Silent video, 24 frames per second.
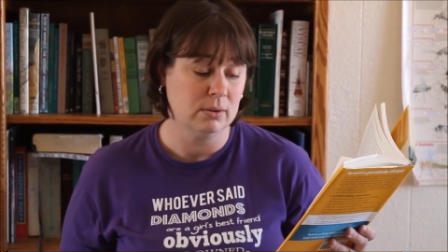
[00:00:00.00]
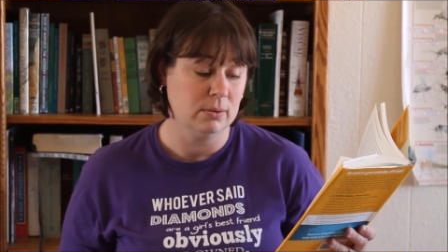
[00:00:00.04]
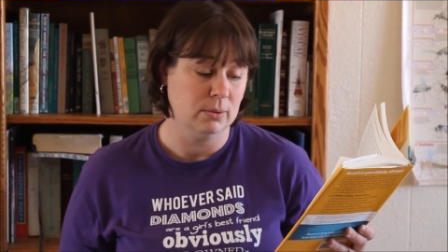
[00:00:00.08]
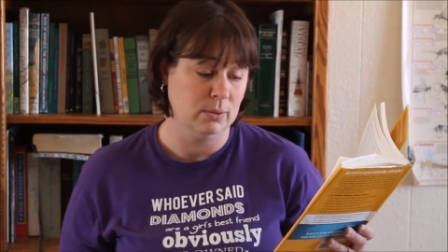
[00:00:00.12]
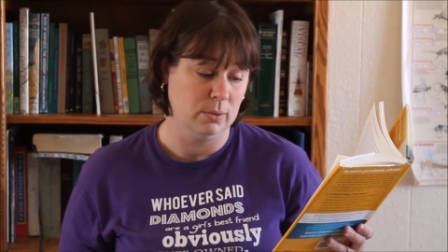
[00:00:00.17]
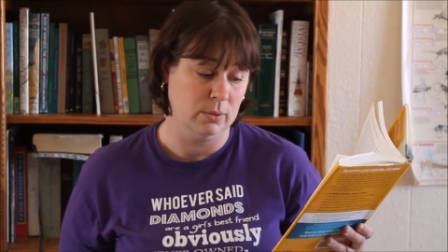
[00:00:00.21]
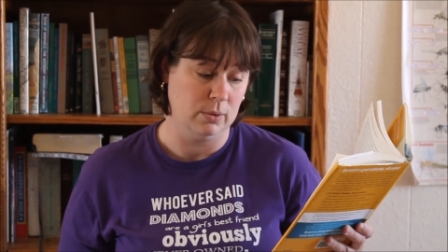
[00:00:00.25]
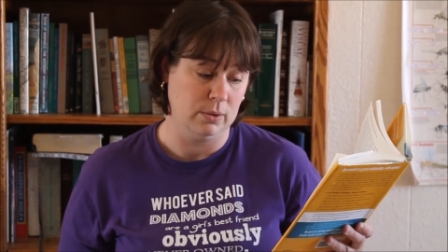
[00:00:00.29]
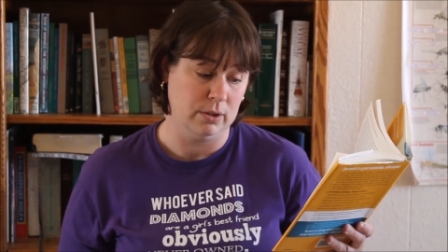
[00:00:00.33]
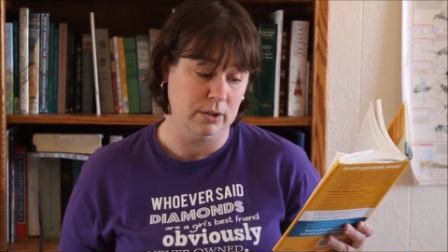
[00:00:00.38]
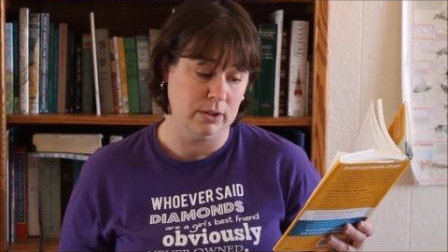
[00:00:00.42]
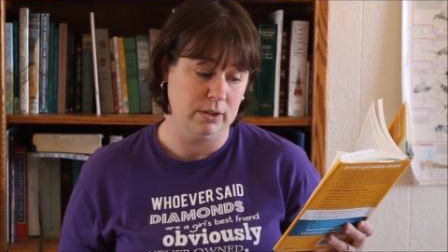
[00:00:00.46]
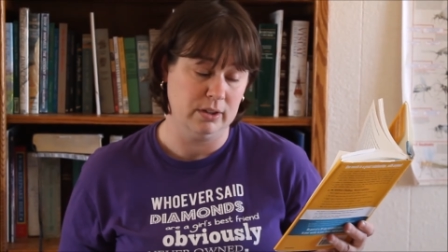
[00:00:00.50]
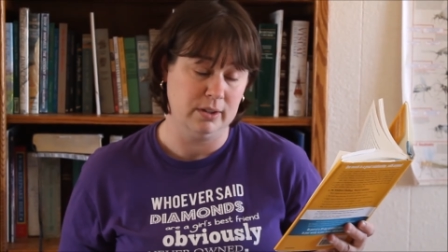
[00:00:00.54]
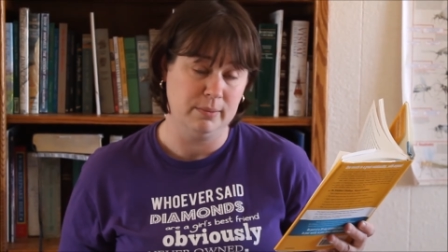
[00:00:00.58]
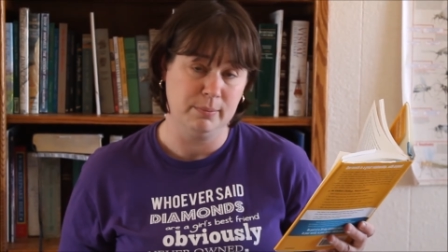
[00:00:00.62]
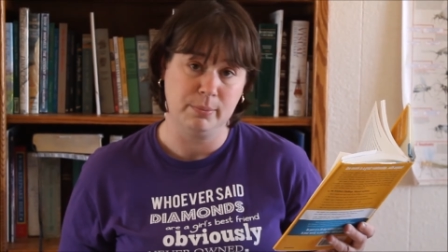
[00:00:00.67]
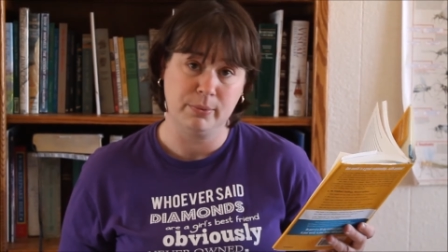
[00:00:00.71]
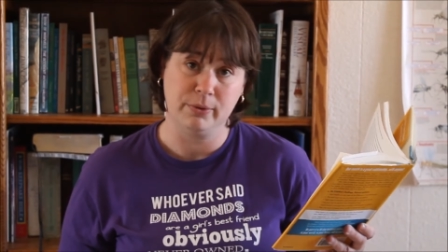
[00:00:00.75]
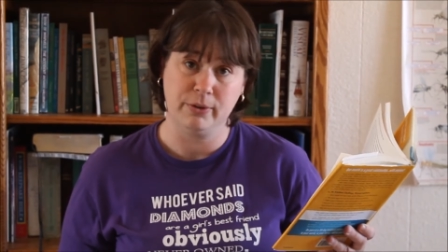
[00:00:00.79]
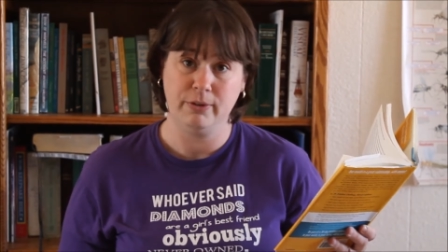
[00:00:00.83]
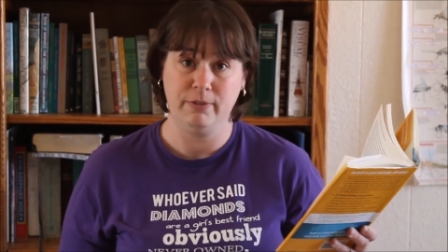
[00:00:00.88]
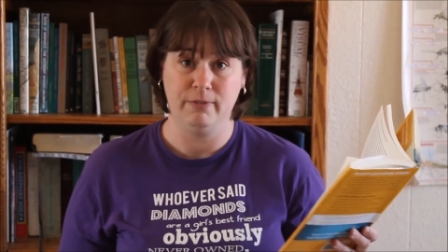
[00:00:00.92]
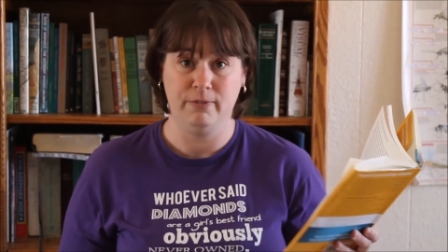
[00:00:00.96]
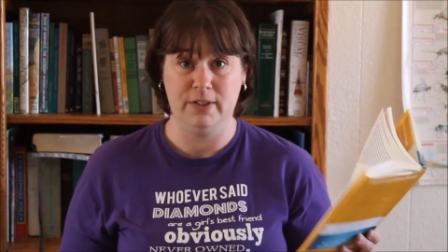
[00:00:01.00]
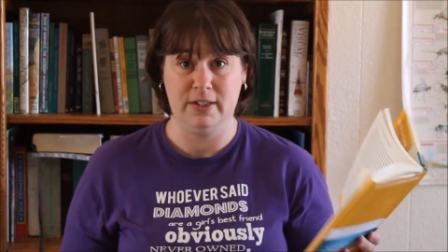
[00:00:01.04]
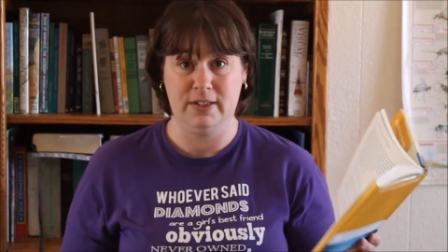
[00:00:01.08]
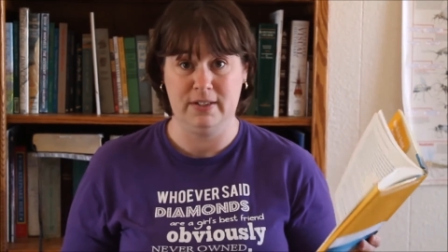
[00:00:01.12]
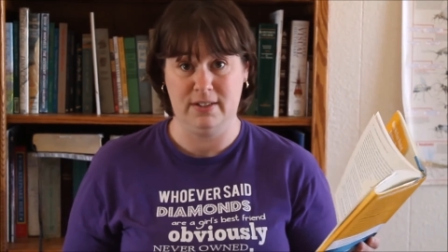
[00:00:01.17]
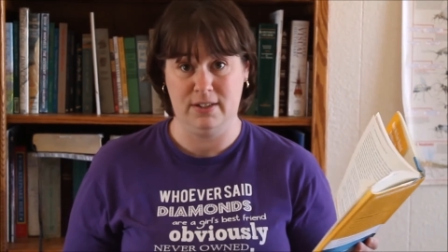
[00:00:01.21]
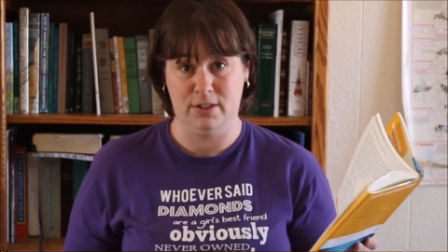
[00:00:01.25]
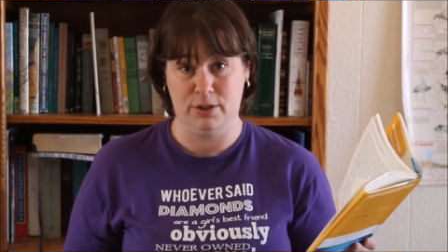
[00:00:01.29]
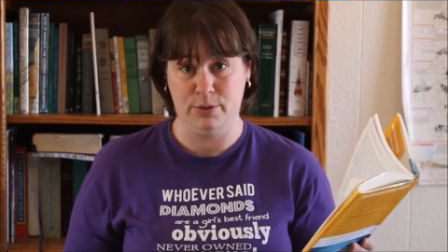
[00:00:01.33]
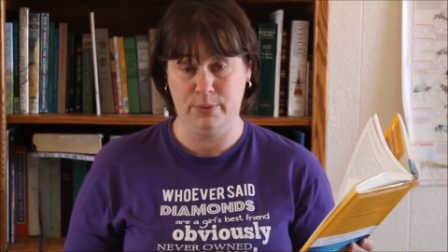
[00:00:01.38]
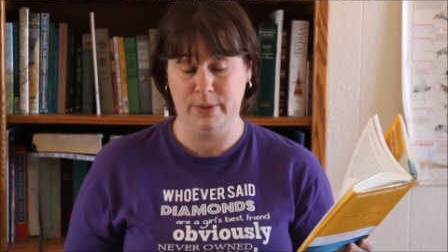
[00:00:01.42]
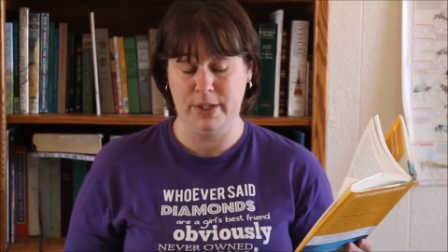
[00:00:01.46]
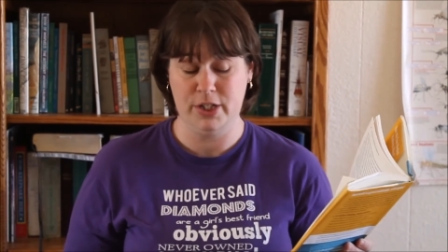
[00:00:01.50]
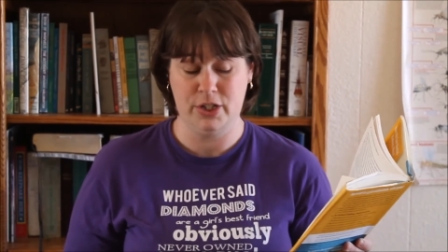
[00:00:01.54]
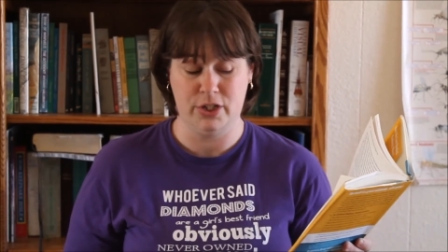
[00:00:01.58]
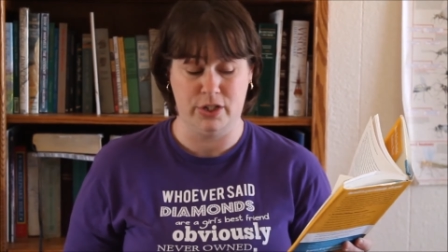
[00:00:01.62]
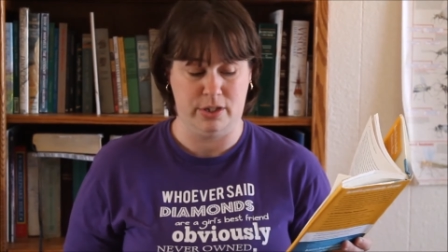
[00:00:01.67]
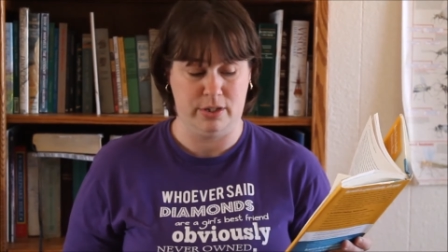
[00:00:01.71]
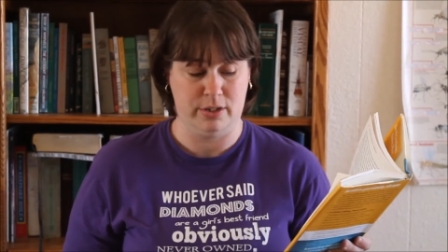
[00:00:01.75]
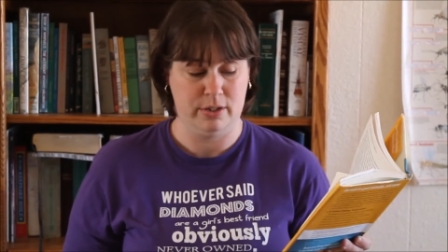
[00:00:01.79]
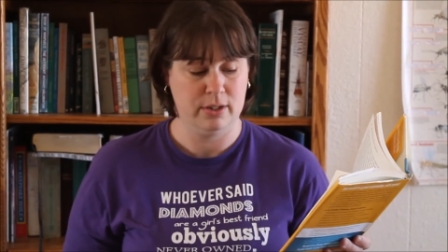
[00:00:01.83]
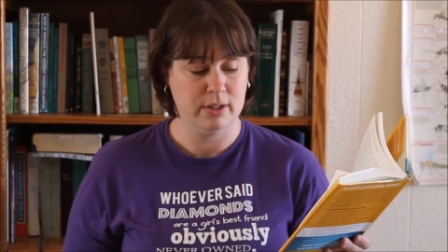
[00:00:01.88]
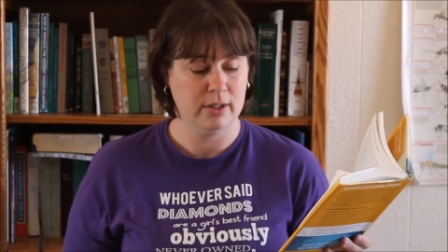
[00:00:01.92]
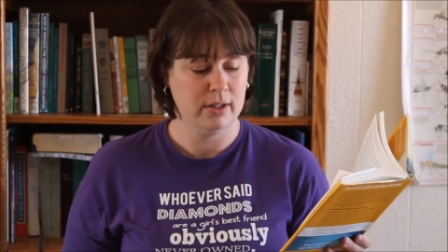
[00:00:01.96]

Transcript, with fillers: or improve the situation?